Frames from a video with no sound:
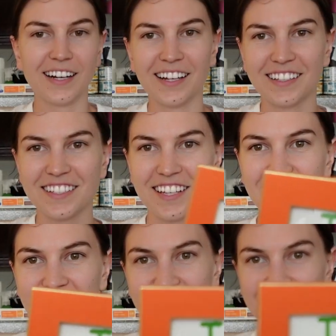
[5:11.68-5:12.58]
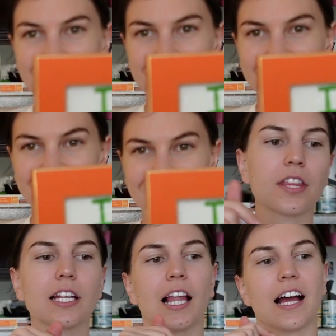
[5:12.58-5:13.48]
It's cute.
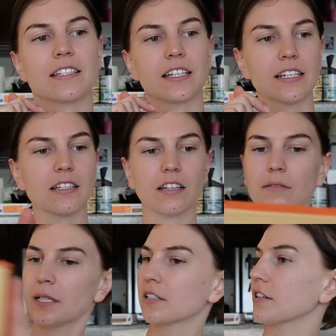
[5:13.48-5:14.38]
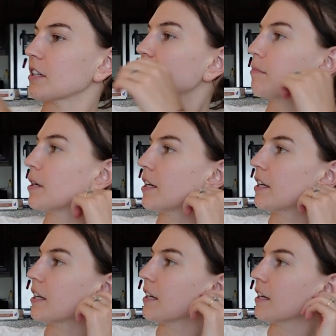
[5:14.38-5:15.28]
The glass is a little bit dirty, but
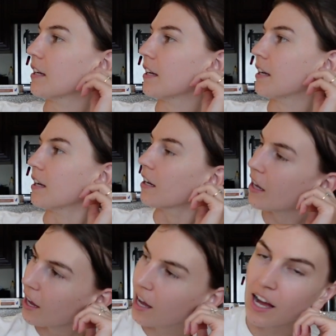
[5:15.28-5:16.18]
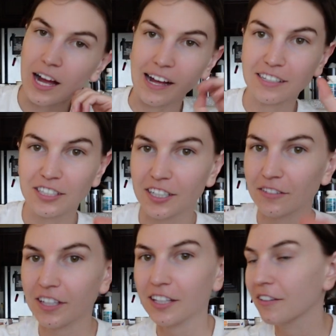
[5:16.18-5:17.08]
I actually don't
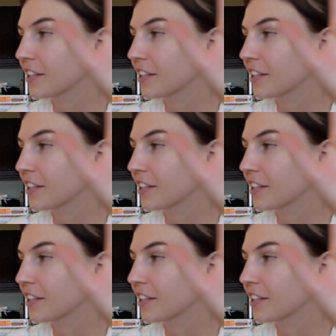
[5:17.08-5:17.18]
think you